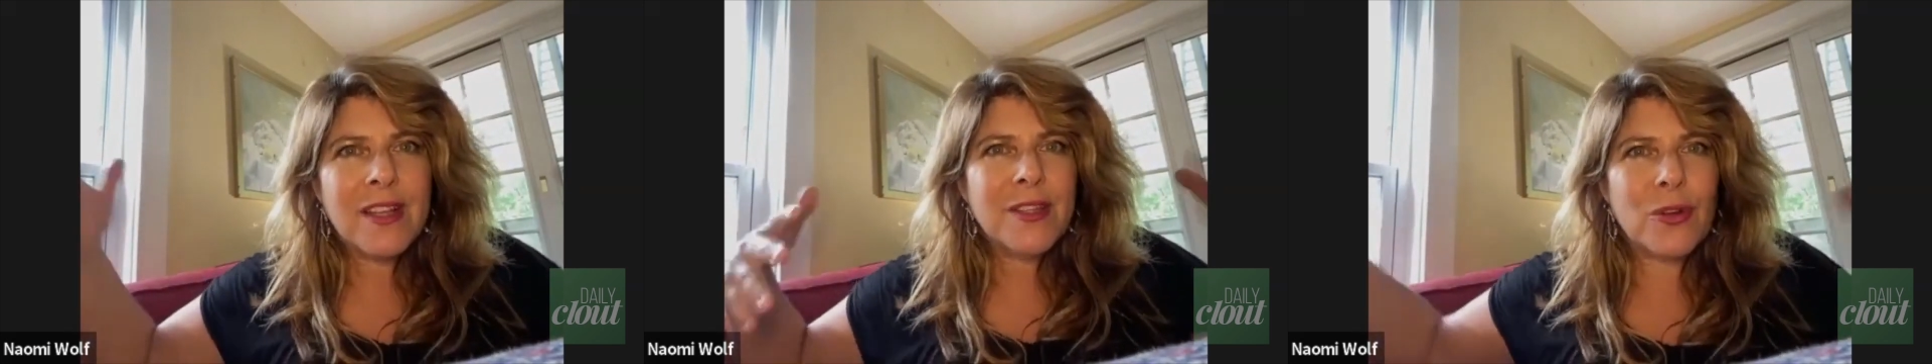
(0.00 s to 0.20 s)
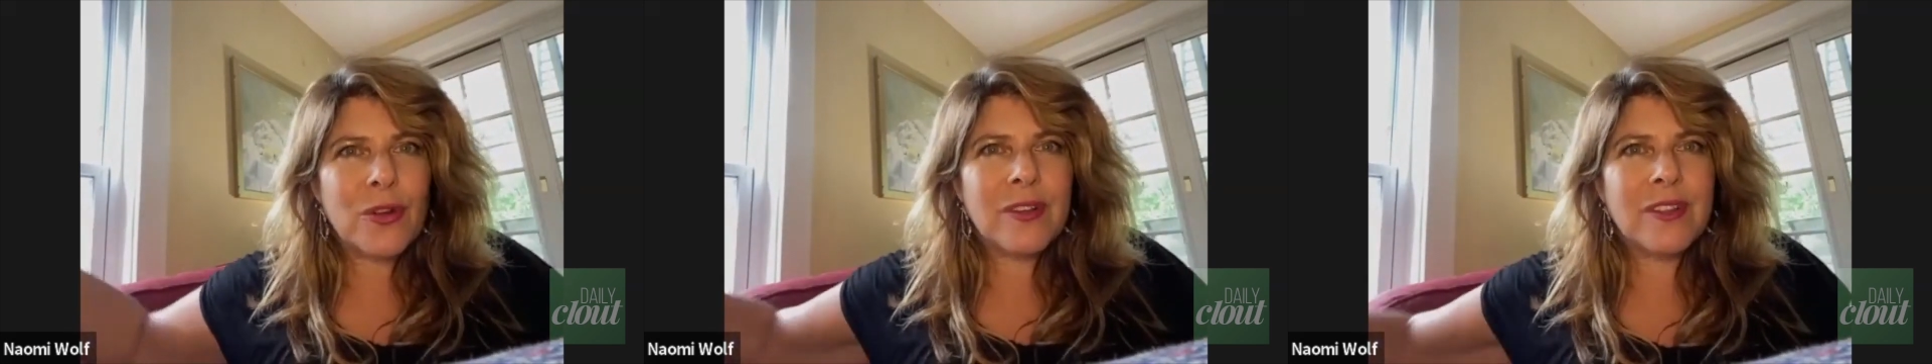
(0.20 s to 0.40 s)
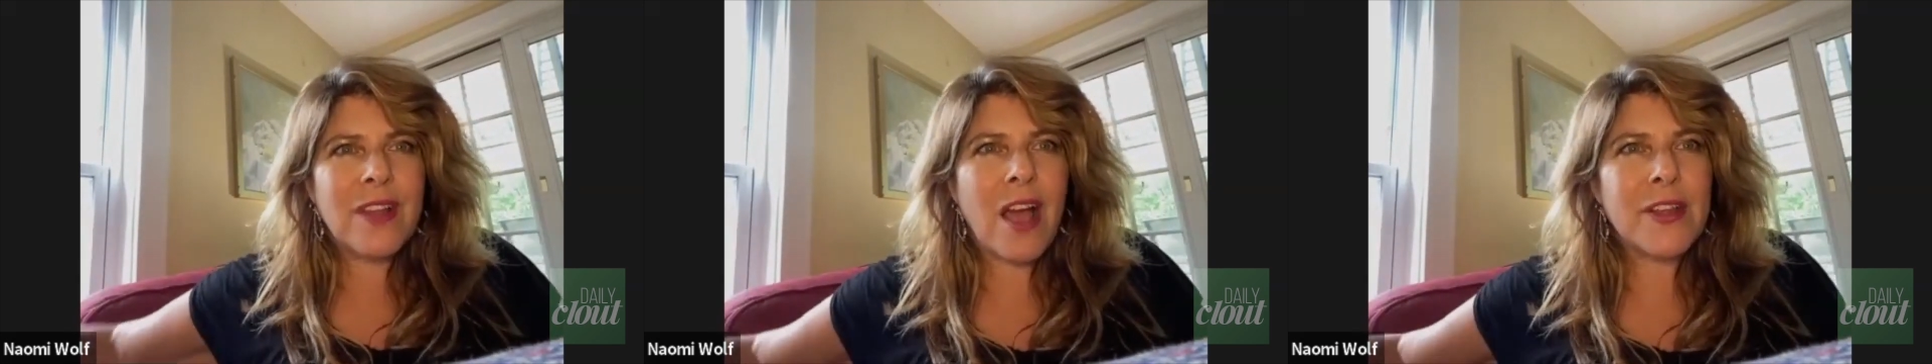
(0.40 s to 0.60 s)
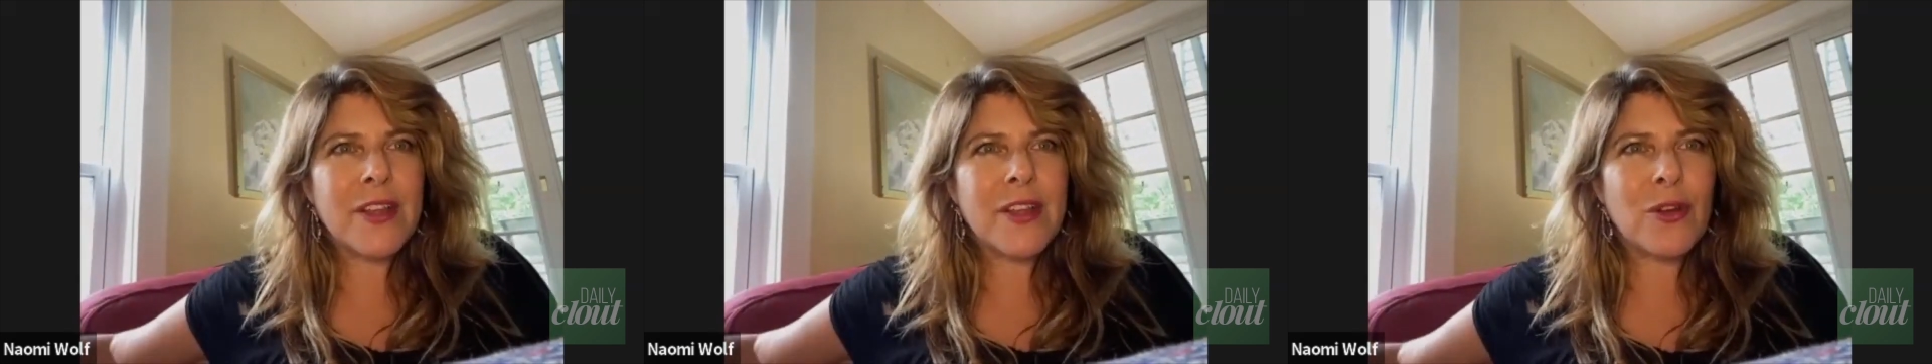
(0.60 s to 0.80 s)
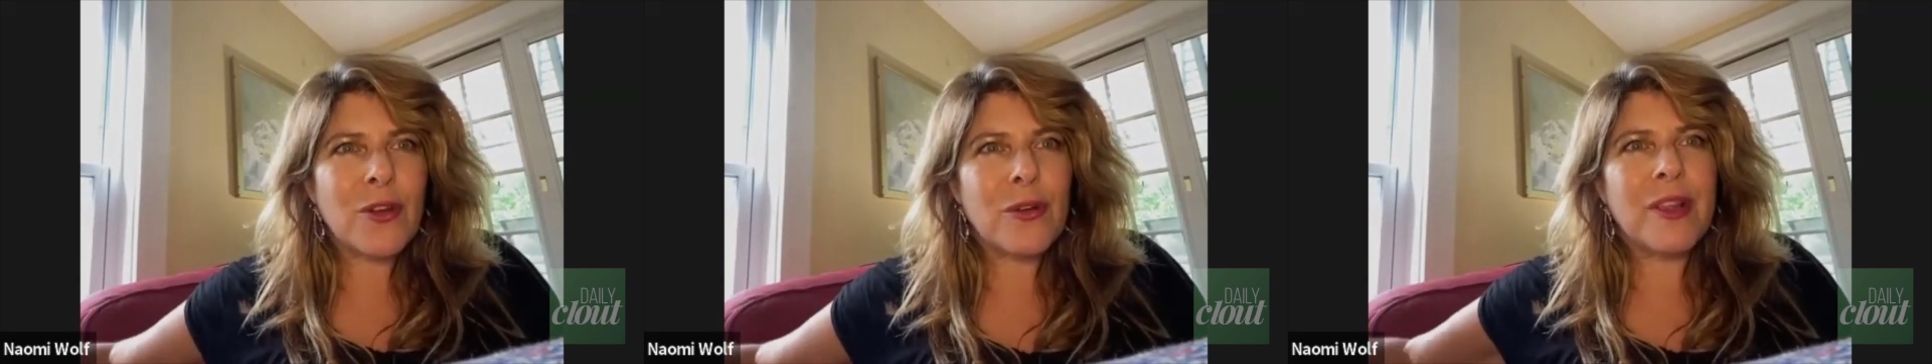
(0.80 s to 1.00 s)
You're
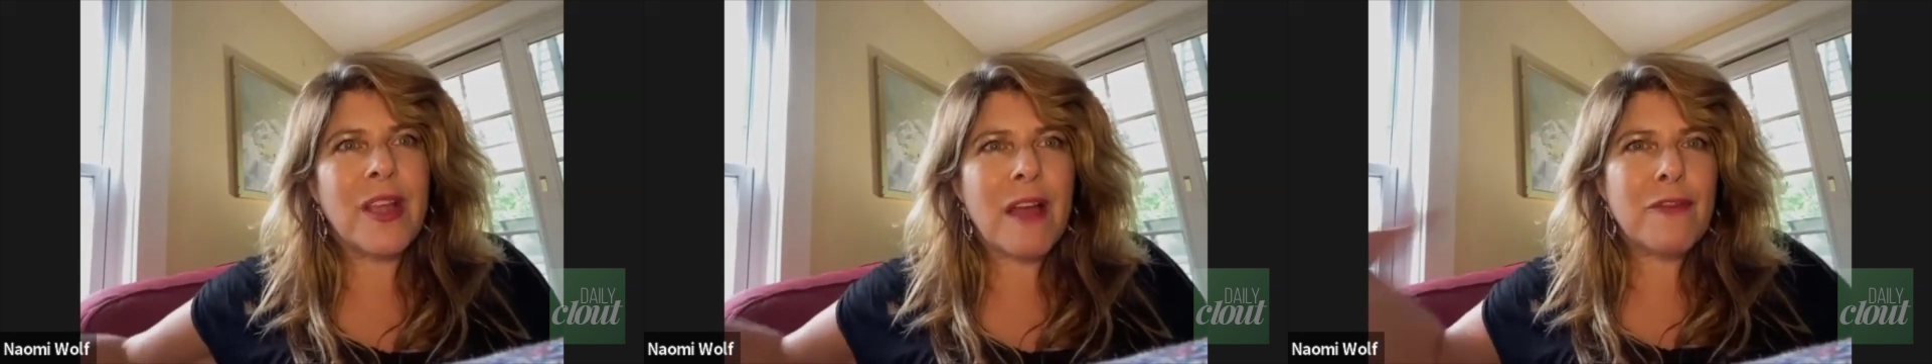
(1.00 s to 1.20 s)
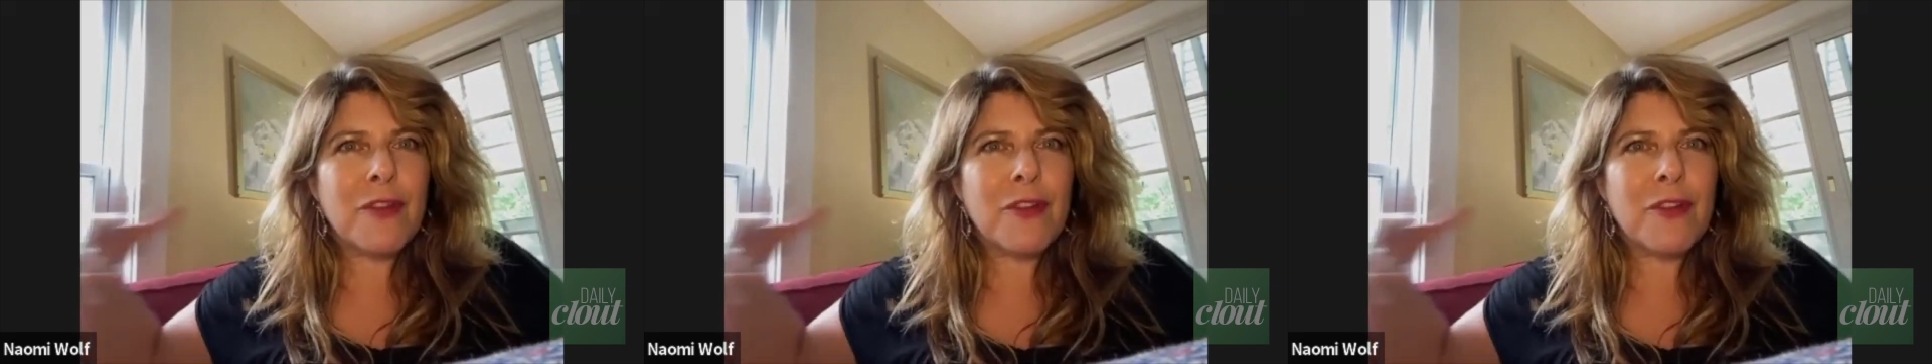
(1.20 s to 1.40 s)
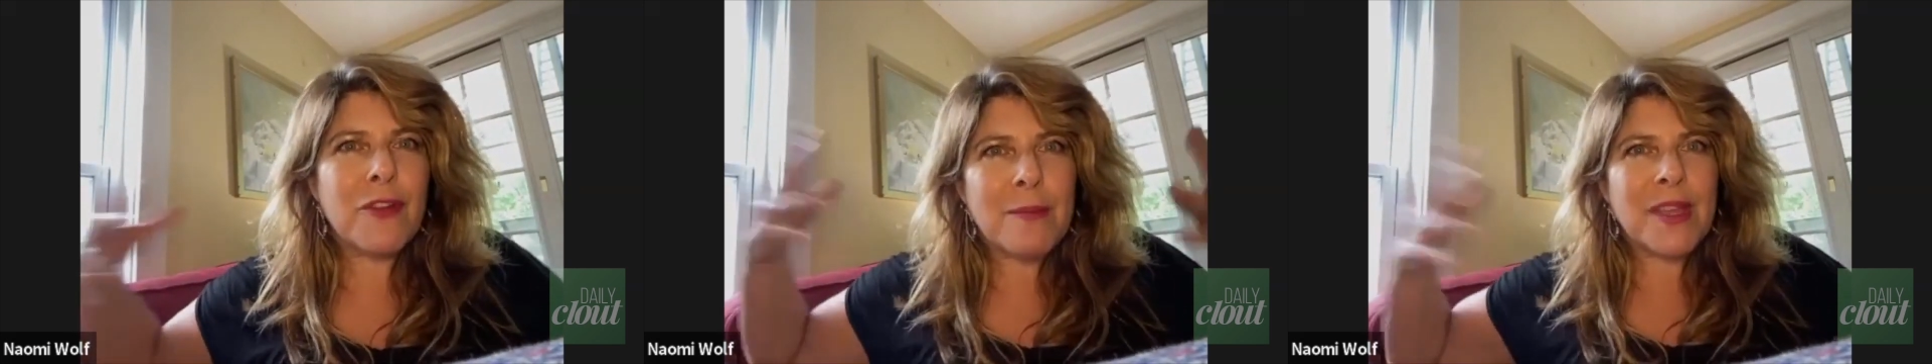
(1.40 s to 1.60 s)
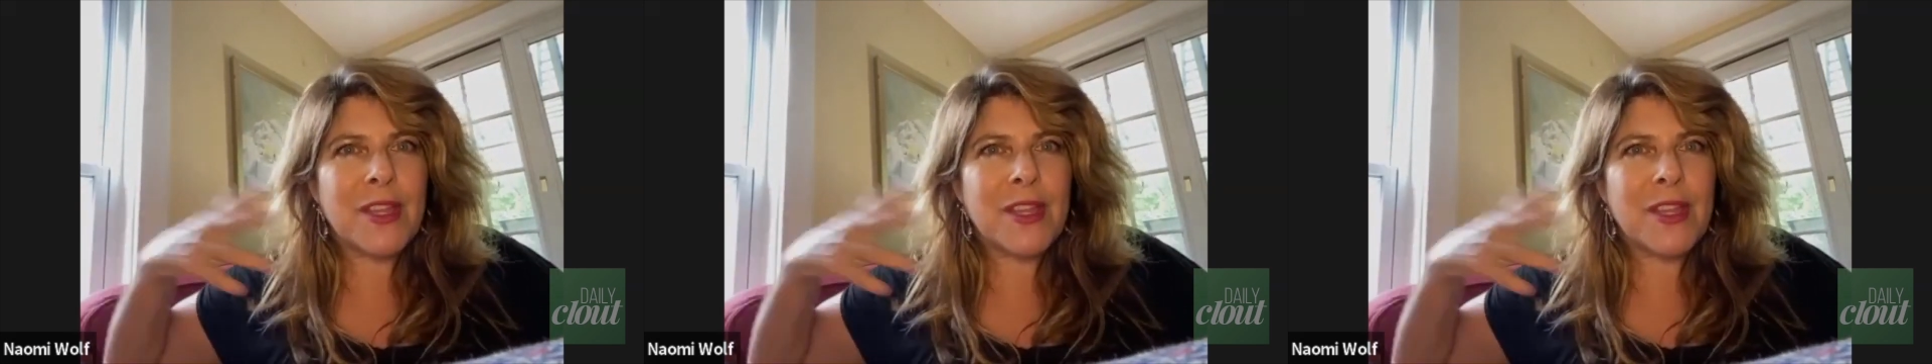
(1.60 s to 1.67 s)
not your governing,